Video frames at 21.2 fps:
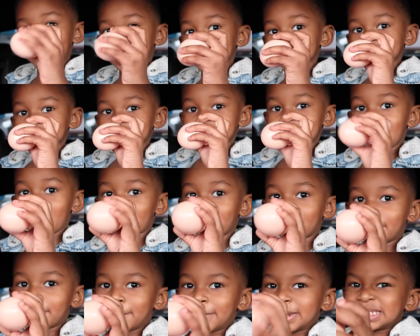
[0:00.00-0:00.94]

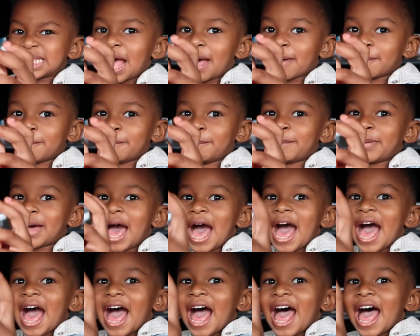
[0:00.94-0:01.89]
You
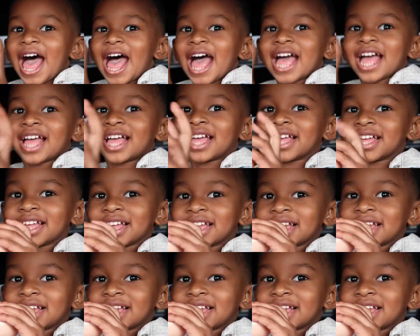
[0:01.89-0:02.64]
want some drip?